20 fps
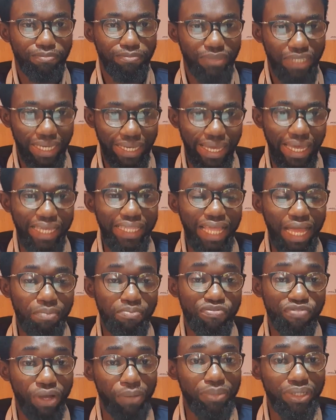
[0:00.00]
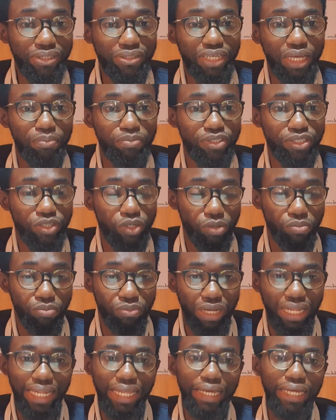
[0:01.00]
Again, I'm Farmer Samson
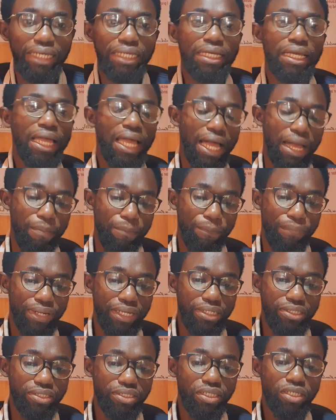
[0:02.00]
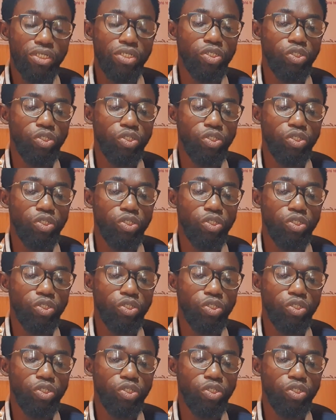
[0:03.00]
Ogbole, and please,